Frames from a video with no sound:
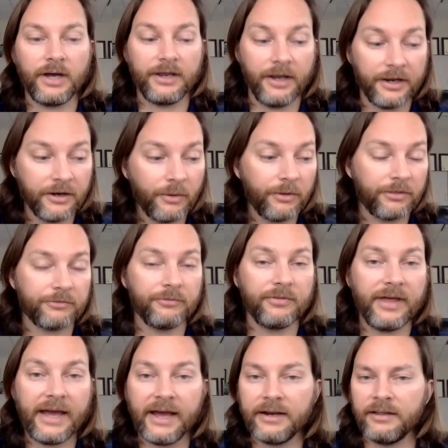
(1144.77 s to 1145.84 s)
I know it through
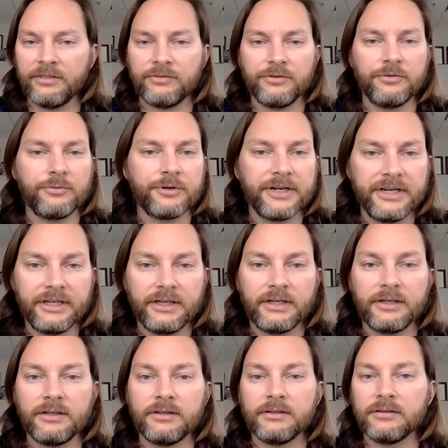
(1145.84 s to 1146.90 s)
that and through
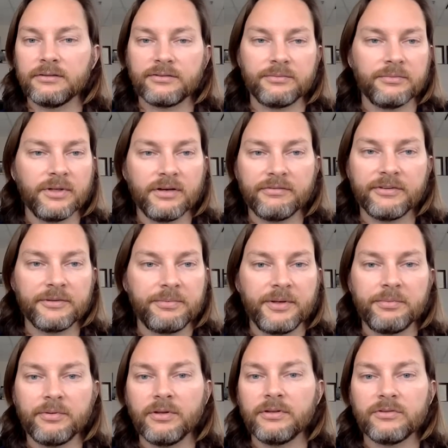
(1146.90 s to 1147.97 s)
reading and some lovely
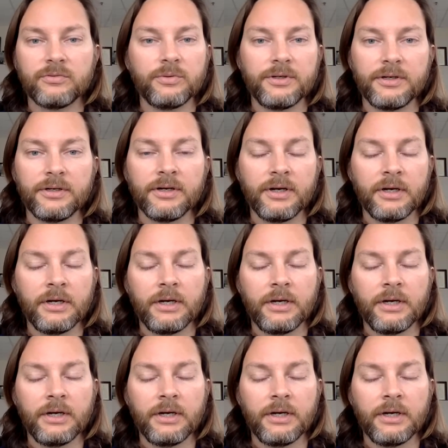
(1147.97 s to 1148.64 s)
people on Twitter.